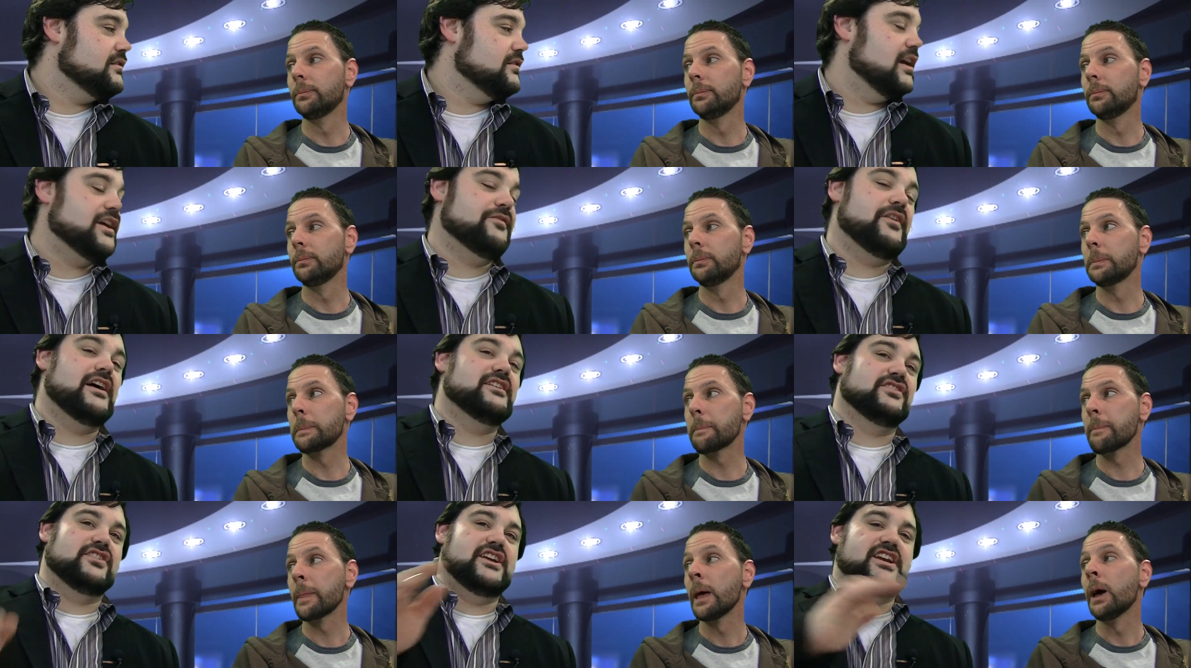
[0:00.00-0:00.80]
Speaker 1: Like
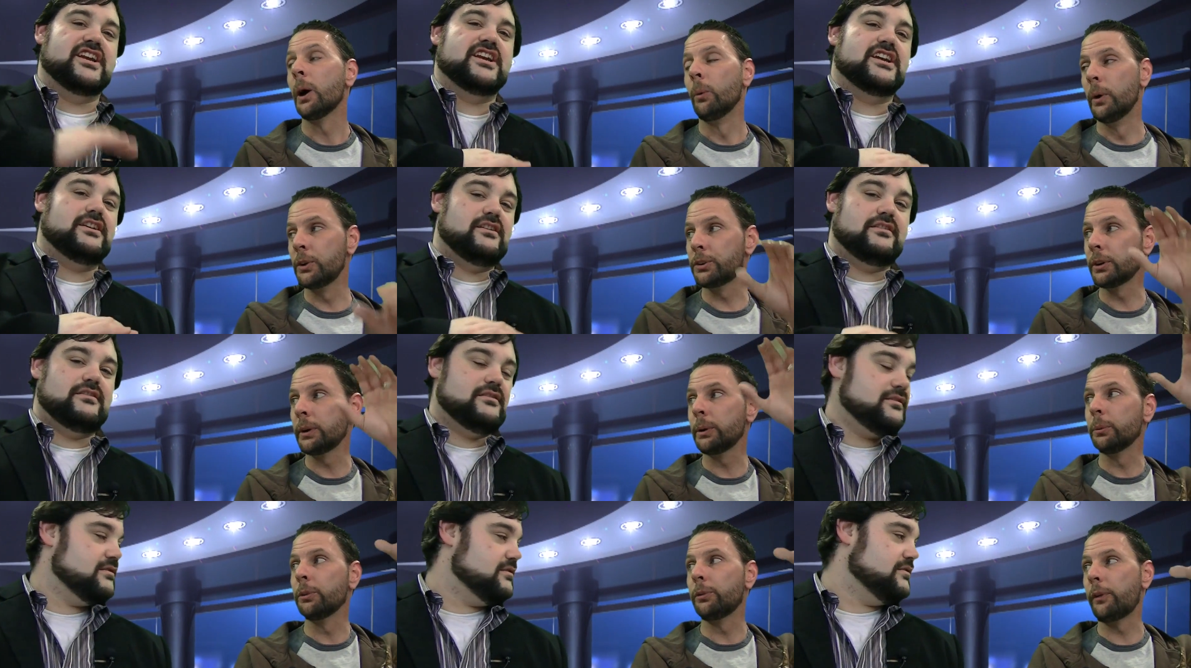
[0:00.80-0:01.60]
if I deleted it?
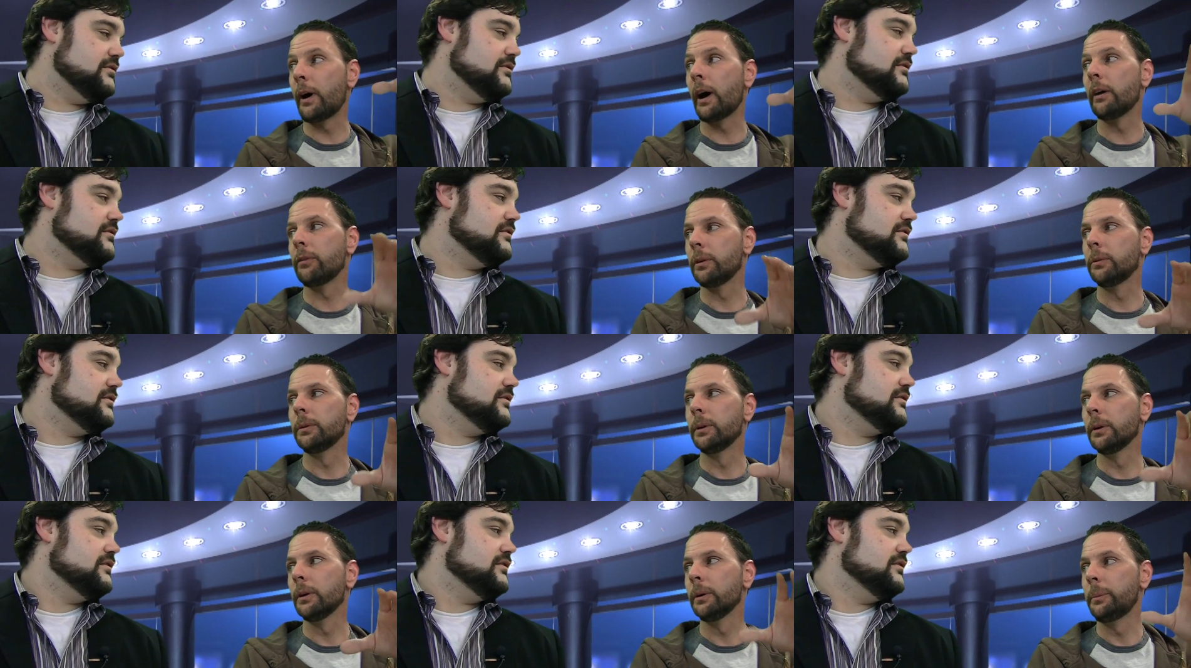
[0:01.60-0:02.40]
Originally it was five,
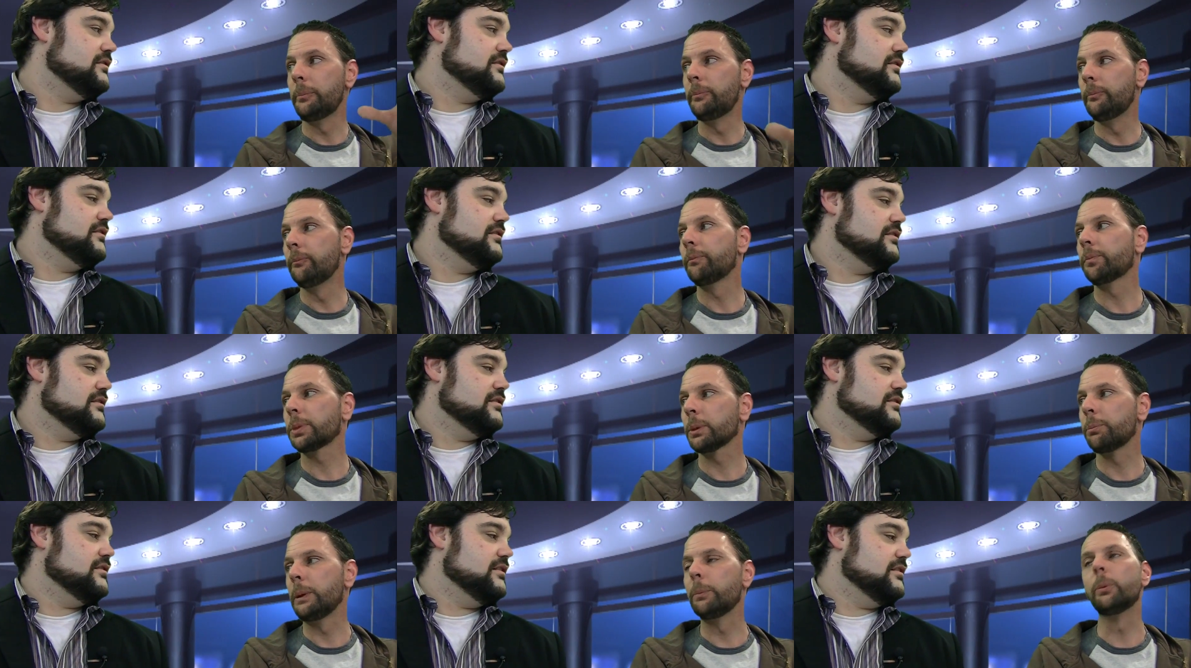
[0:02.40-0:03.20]
and uh,
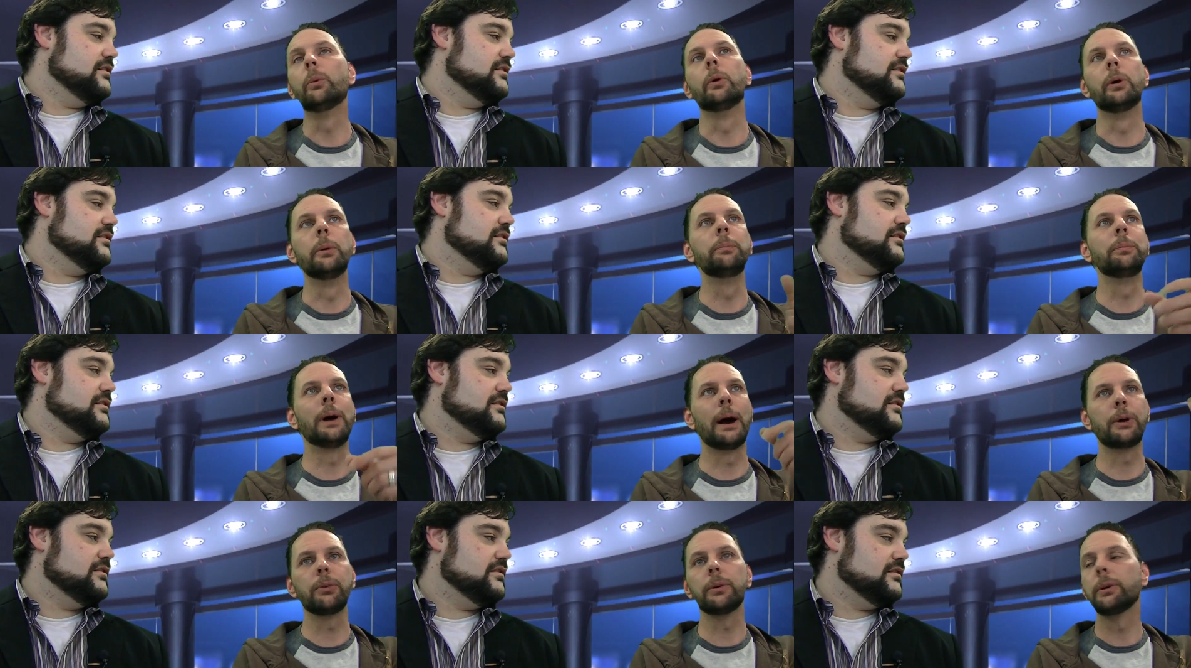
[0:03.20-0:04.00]
people were
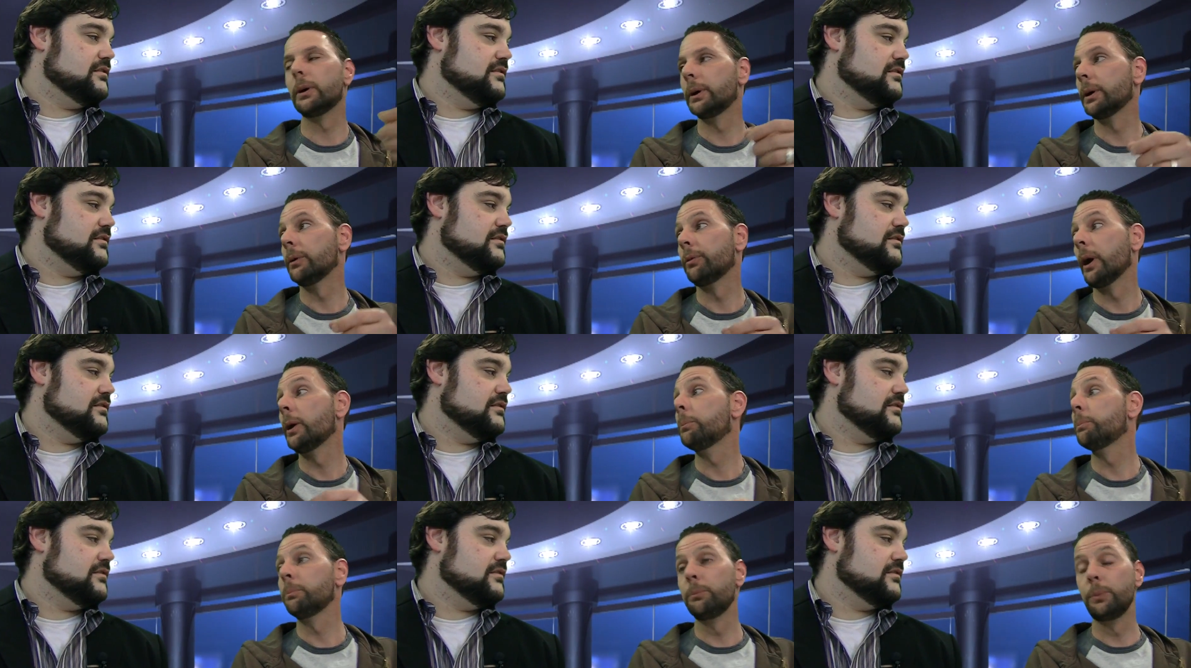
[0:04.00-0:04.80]
actually like, if I